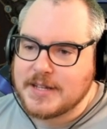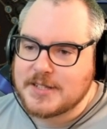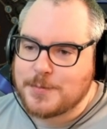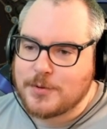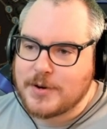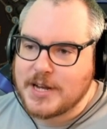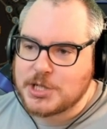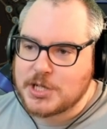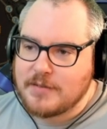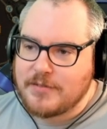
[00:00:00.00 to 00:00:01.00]

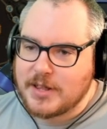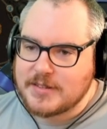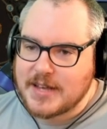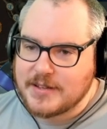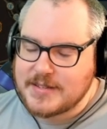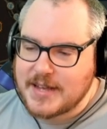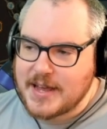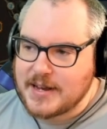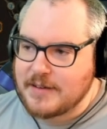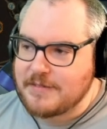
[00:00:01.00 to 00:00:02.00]
Inspiration, Volatile
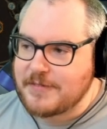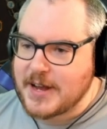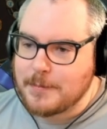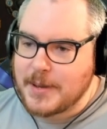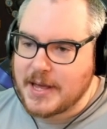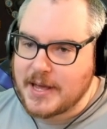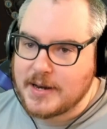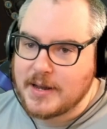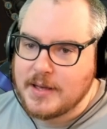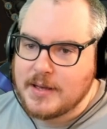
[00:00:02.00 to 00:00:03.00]
Dead, Fire
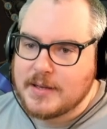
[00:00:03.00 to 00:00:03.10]
Pen,